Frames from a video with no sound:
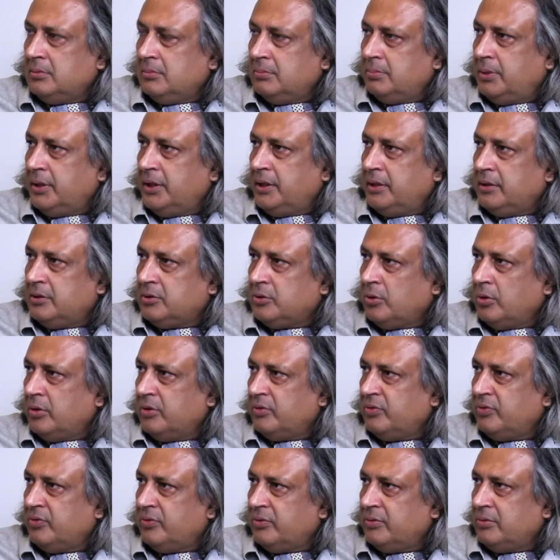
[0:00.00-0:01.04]
be sort
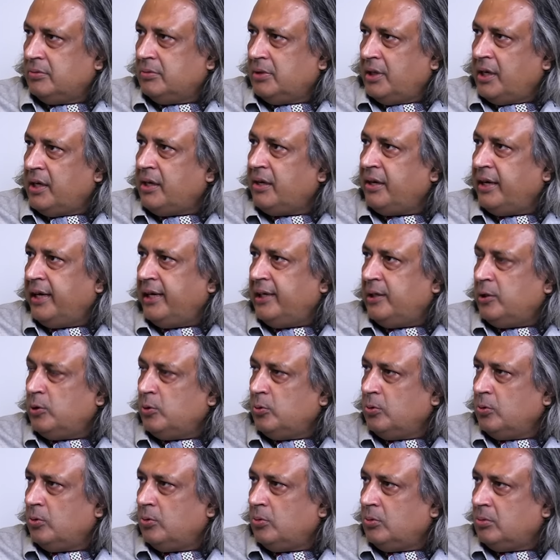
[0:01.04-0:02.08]
of agreed
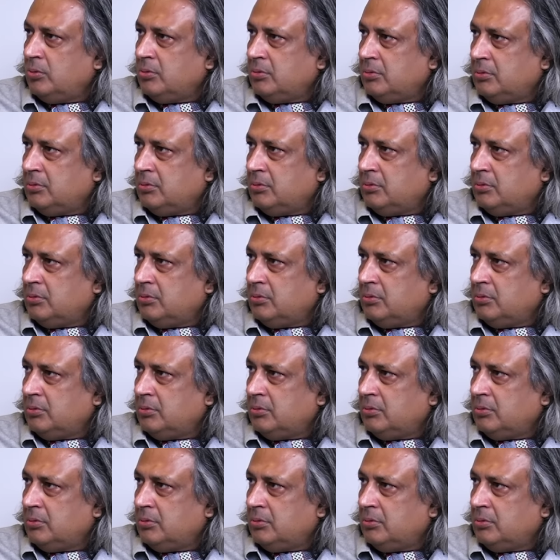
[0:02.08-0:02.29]
to